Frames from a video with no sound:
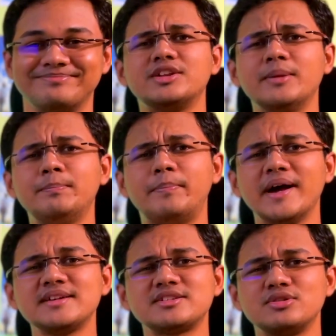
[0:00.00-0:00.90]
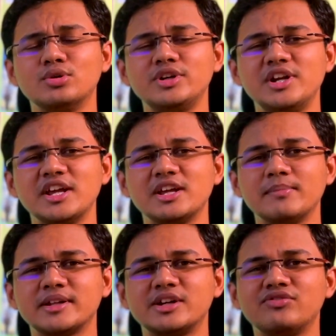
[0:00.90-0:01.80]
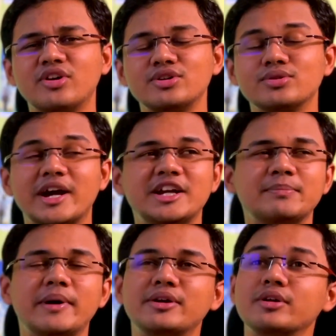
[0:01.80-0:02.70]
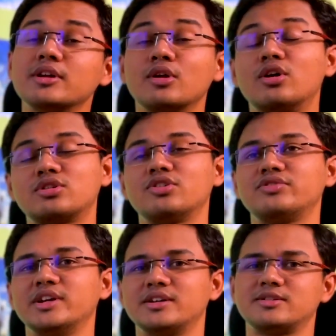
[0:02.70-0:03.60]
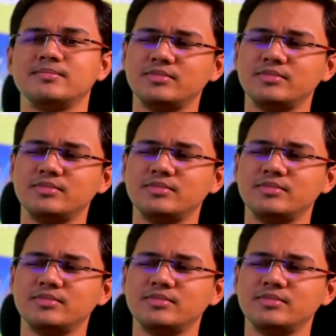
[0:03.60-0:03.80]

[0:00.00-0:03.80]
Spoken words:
The best note-taking method for you can depend on a lot of things.